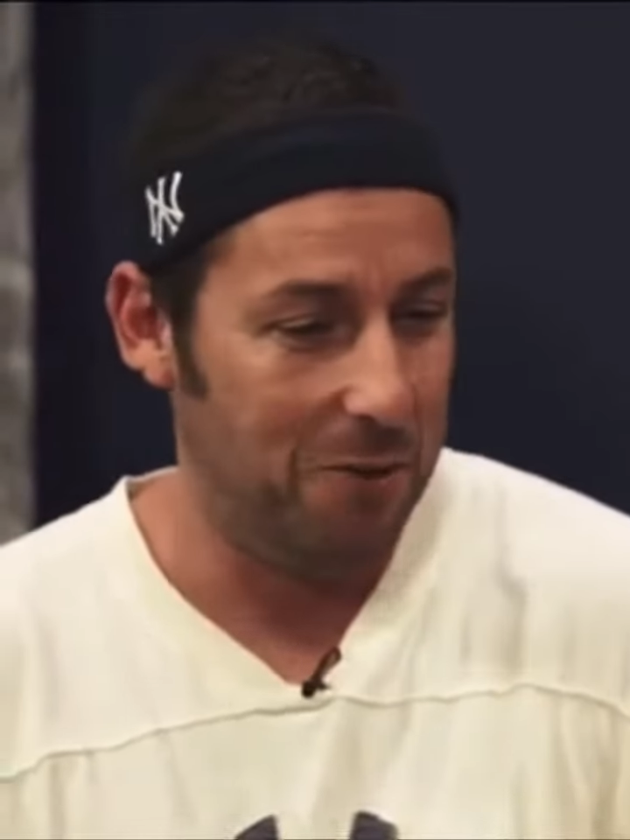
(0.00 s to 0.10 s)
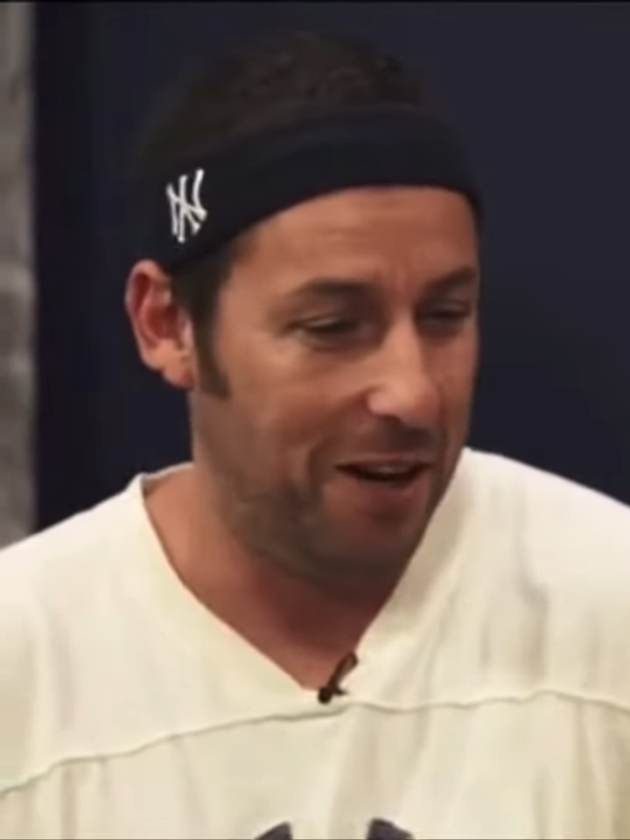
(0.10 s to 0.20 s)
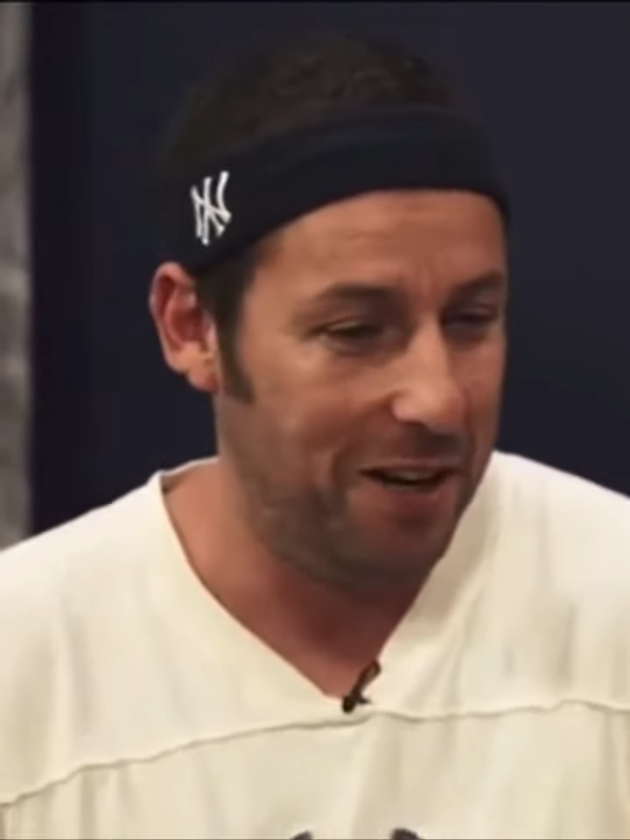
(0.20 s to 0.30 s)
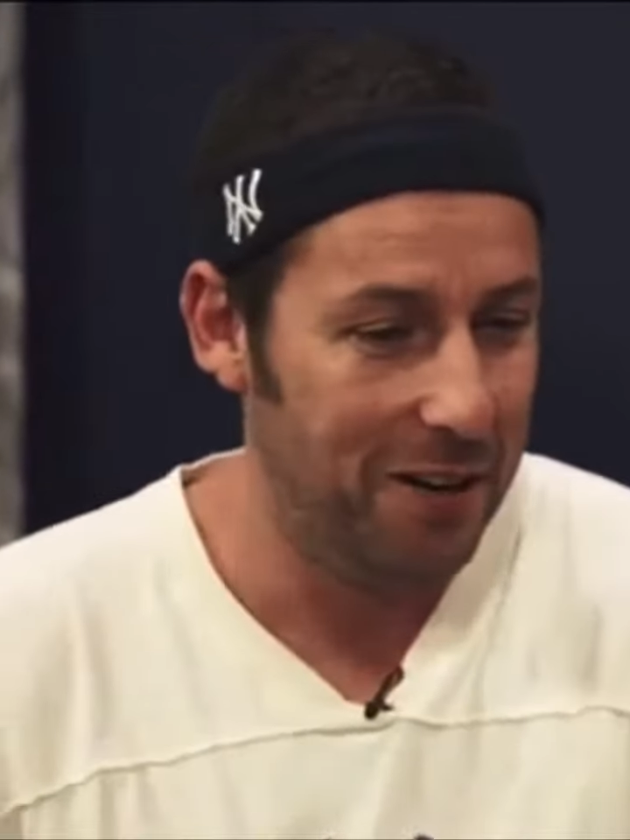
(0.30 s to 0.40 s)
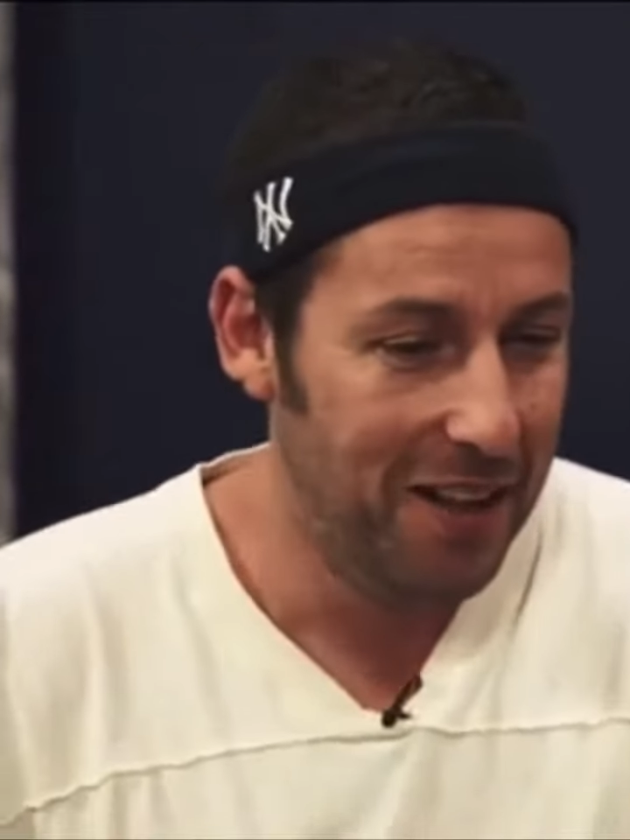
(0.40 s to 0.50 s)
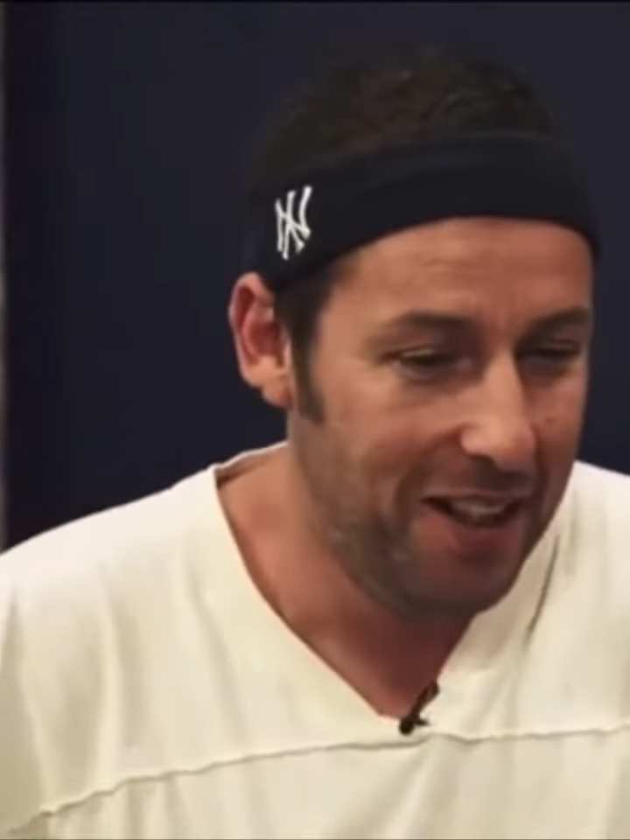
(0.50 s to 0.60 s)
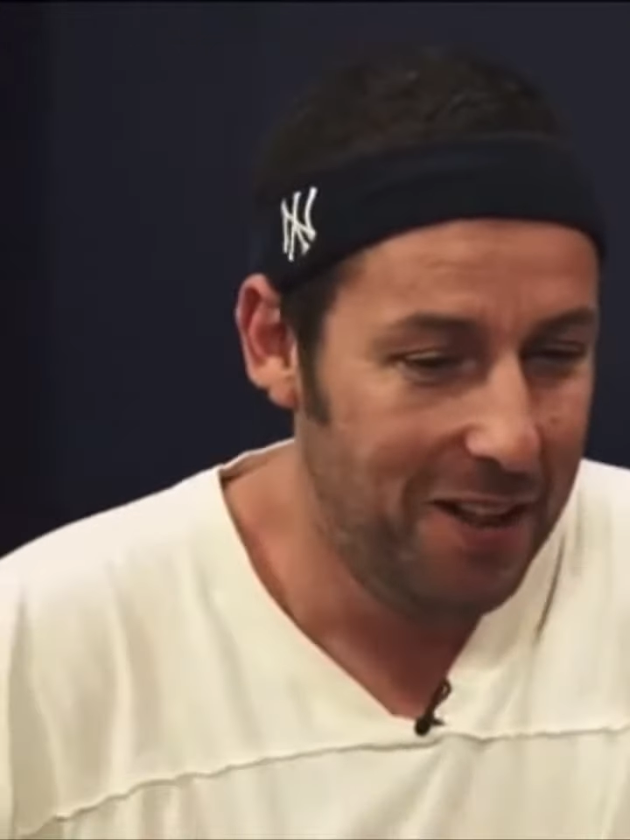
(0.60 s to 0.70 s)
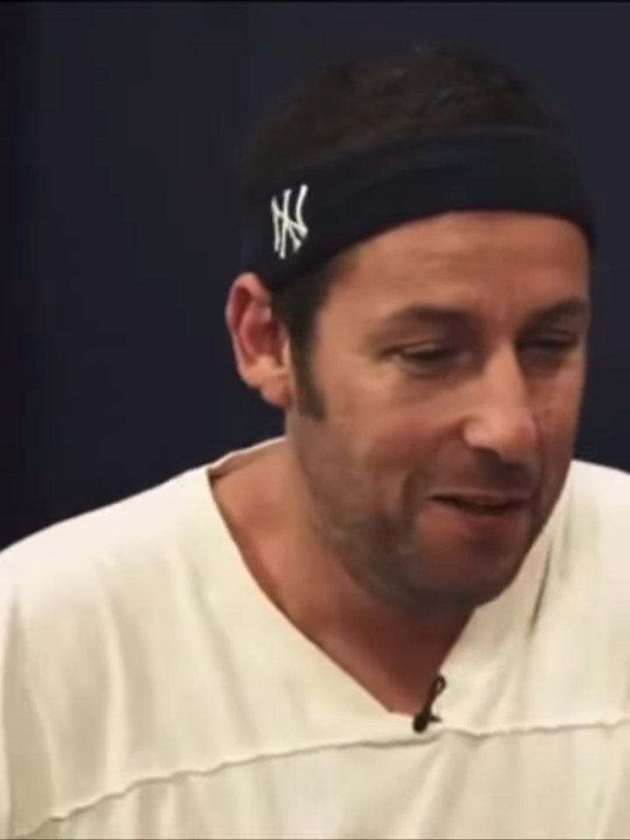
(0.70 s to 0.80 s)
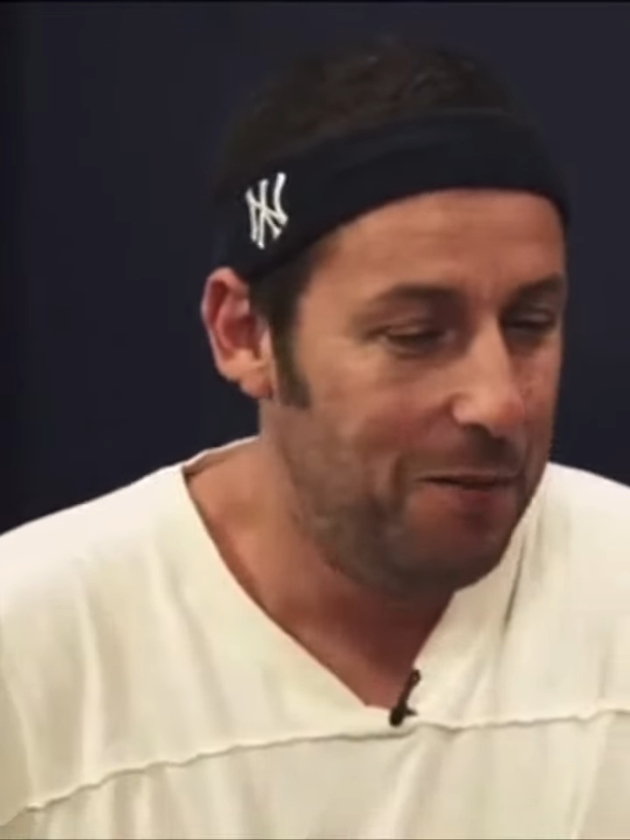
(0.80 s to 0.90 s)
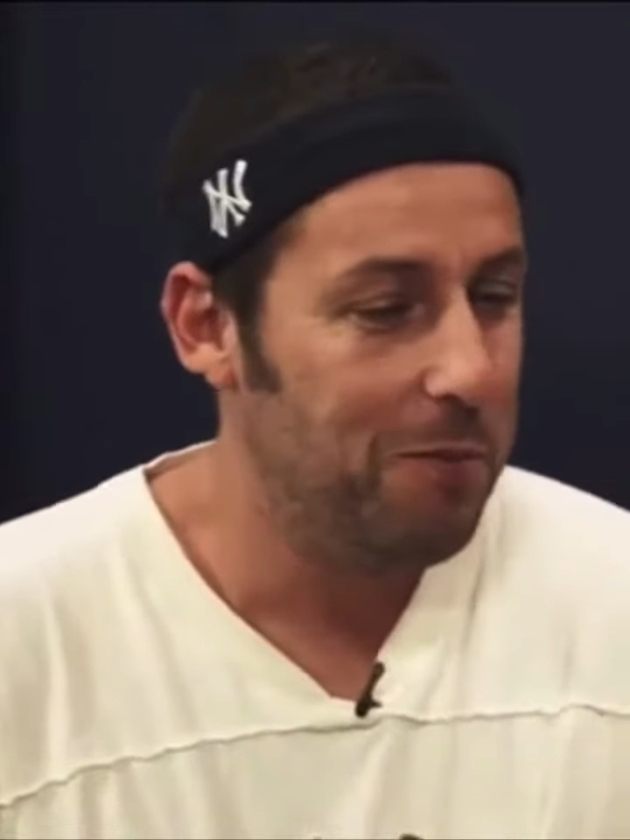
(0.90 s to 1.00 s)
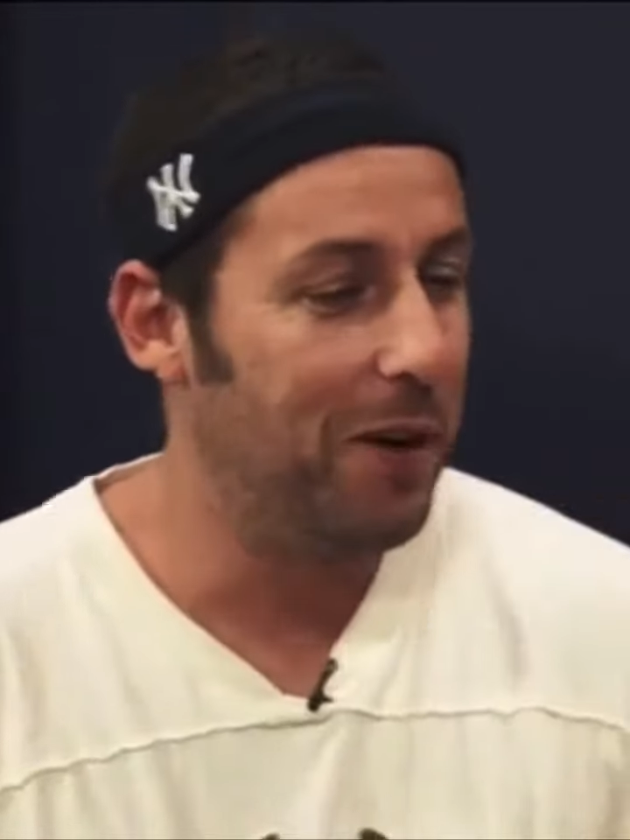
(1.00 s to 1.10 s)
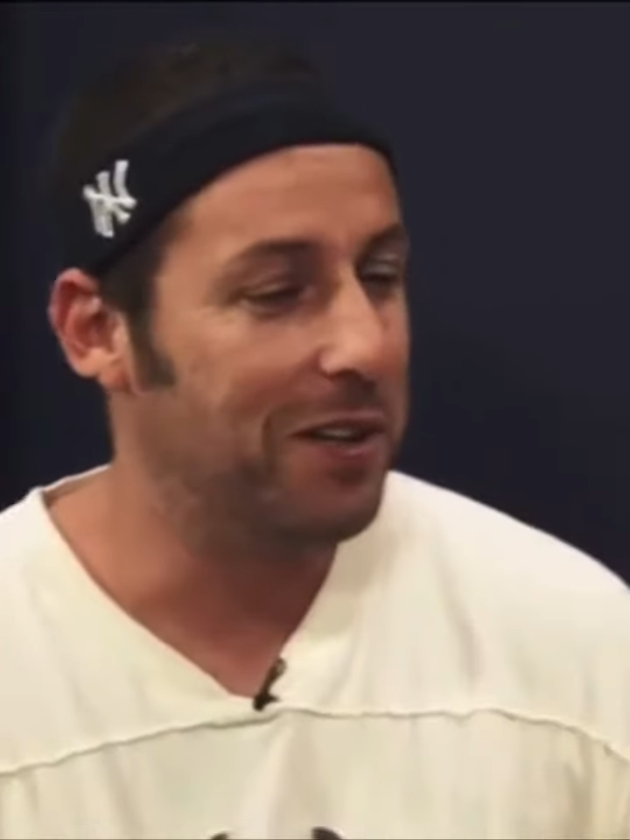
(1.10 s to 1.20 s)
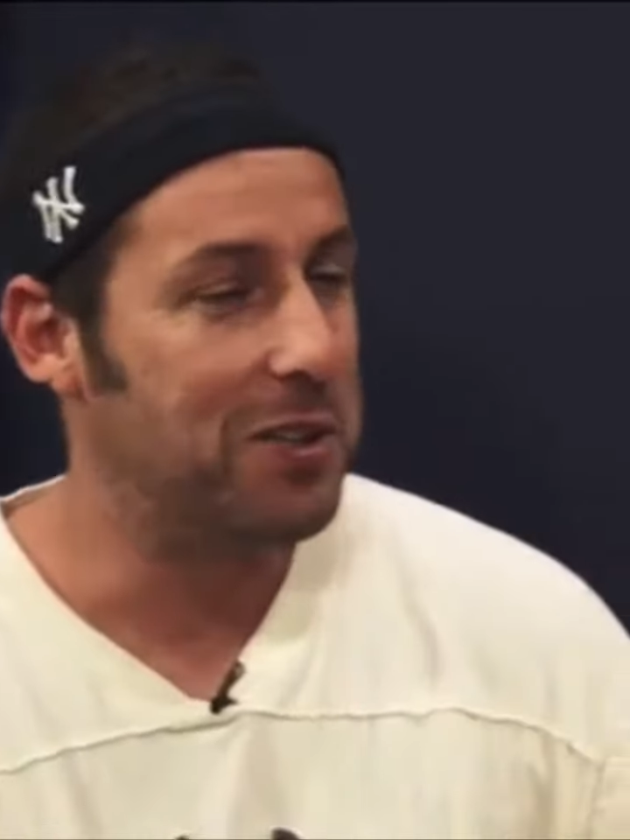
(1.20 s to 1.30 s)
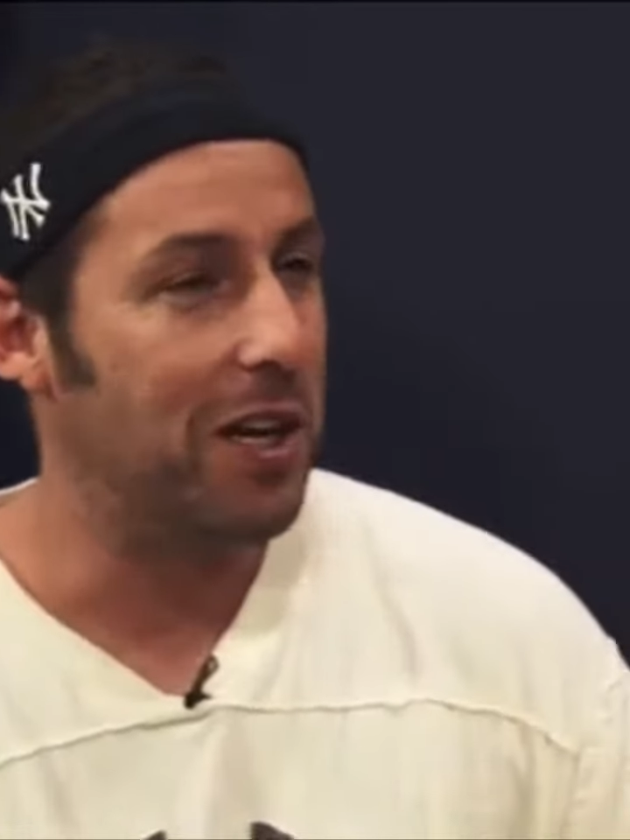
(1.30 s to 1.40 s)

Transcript: Roddy. But